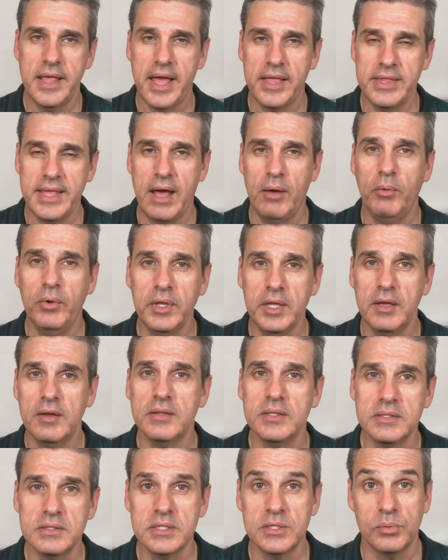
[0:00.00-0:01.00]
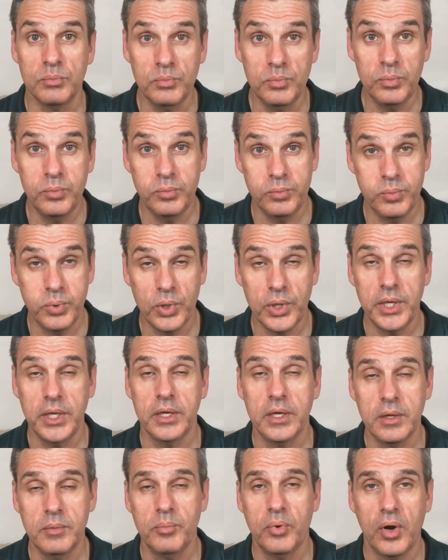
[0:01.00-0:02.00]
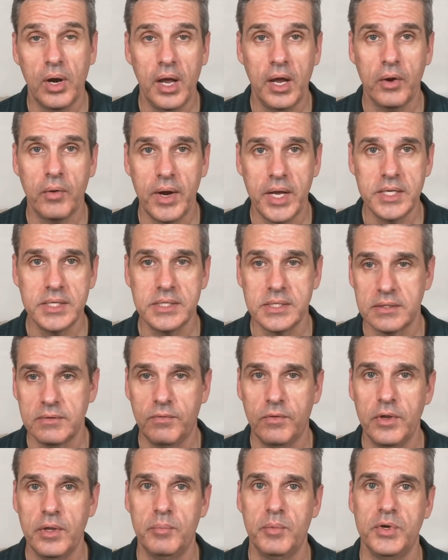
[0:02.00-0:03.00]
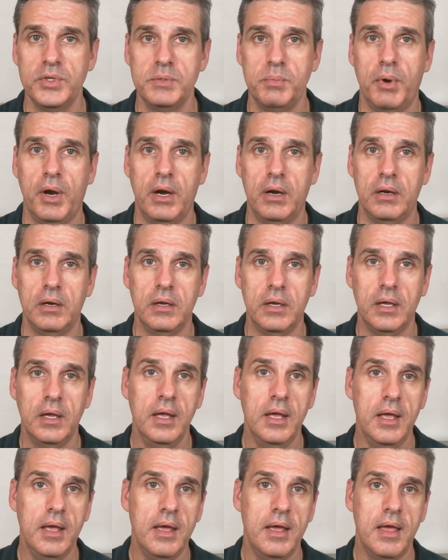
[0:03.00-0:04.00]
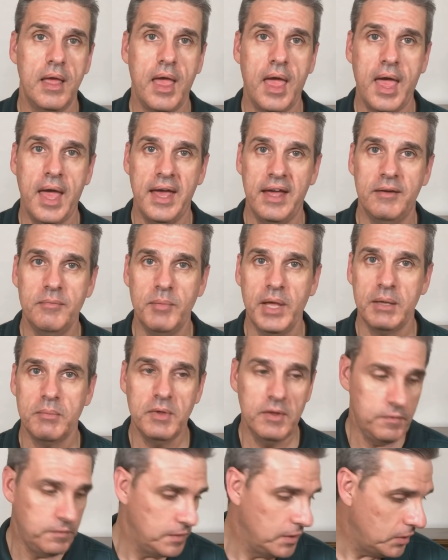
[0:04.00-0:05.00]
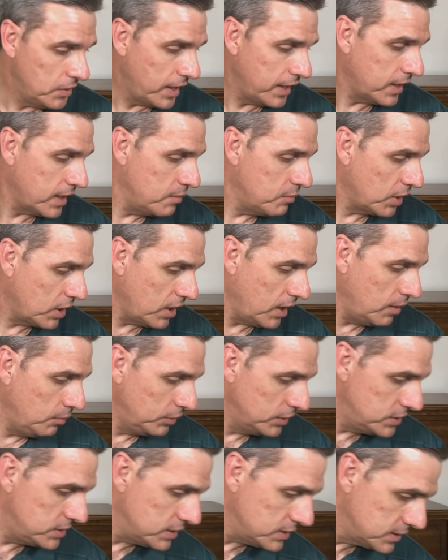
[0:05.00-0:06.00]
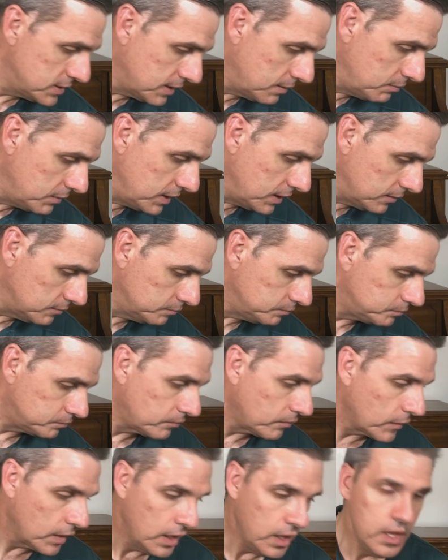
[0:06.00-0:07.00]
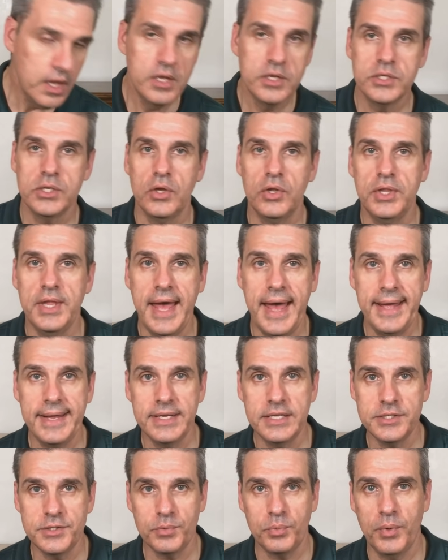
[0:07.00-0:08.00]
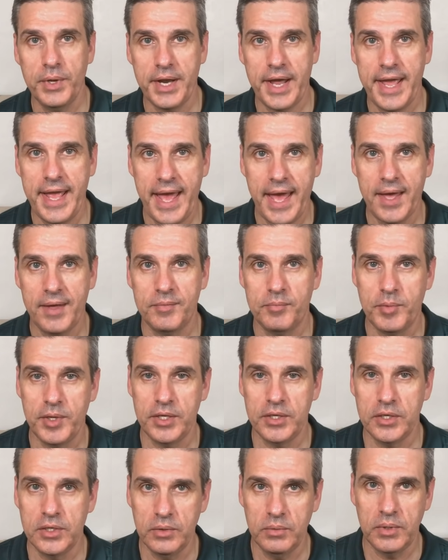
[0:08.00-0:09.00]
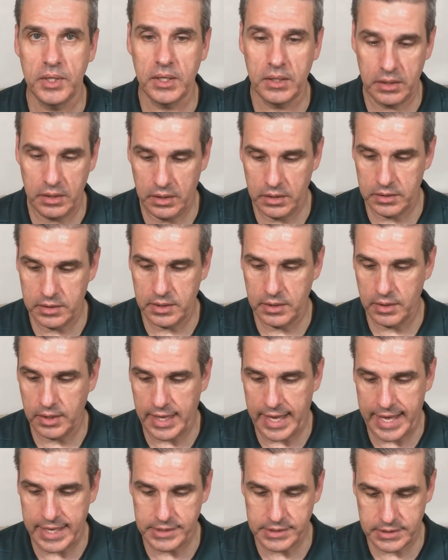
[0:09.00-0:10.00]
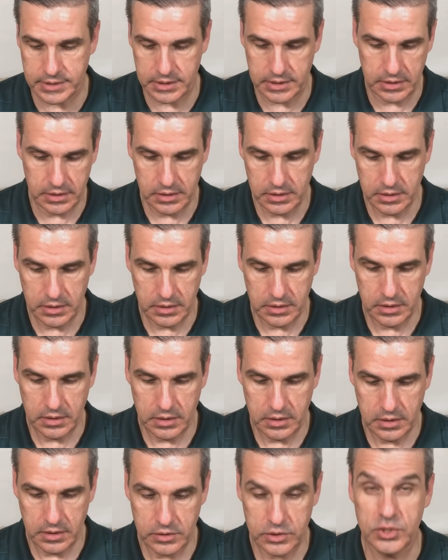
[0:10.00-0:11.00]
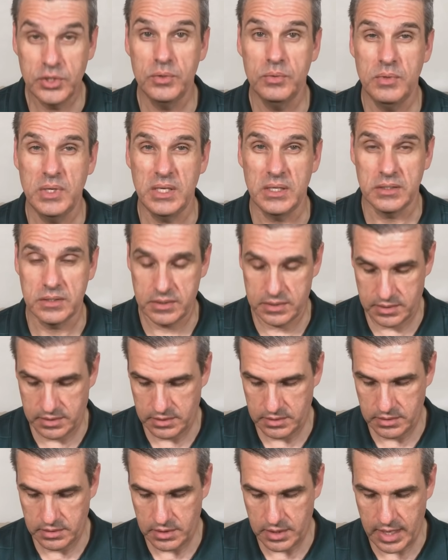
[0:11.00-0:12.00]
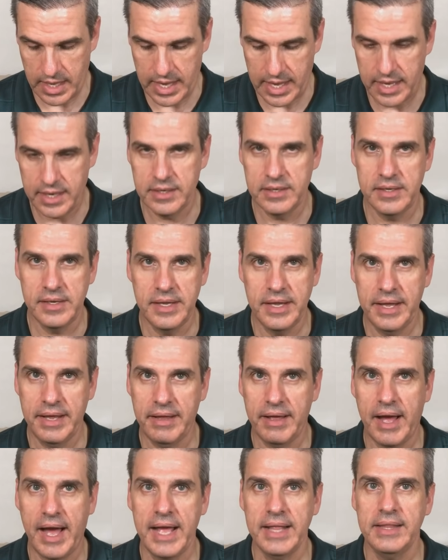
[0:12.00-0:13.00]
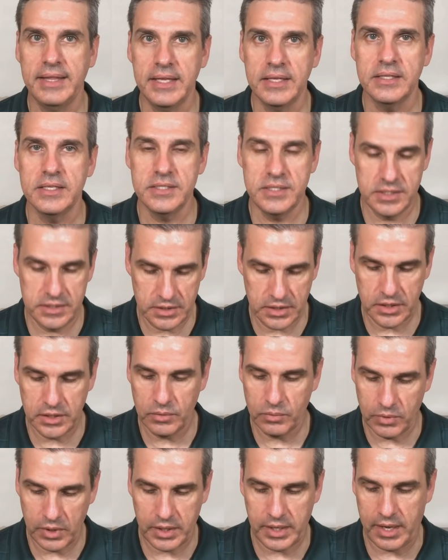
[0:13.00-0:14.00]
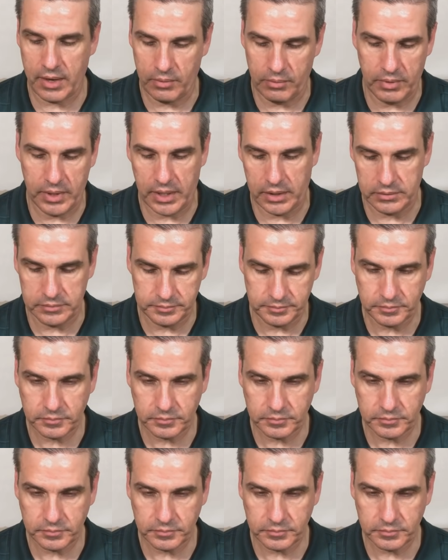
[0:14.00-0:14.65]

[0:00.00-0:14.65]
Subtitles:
that will get some pretty good progress for the most part and make me feel like I'm accomplishing something. So that is what I have been doing the last 2 weeks. And I think this is going to work out well.